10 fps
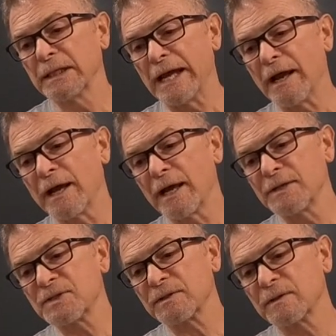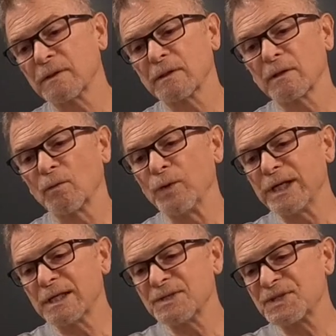and we
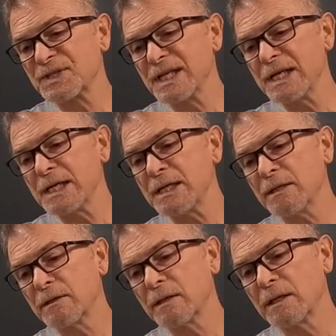can see